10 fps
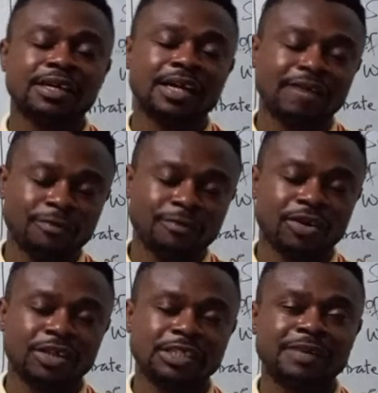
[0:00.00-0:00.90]

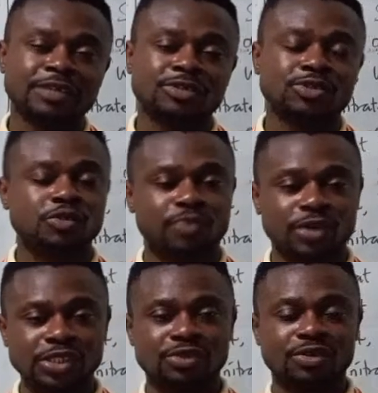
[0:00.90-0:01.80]
Pharmacology Battle
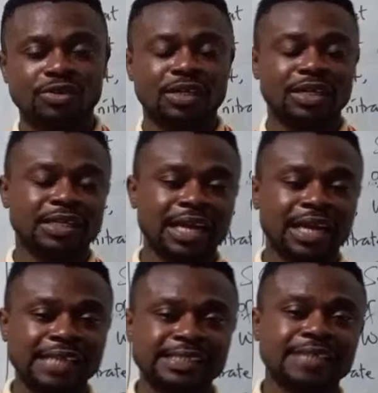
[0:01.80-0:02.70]
2.0. The
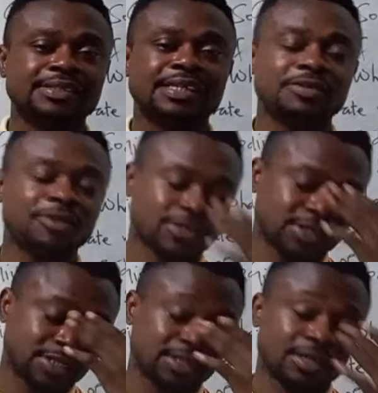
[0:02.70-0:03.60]
last Saturday was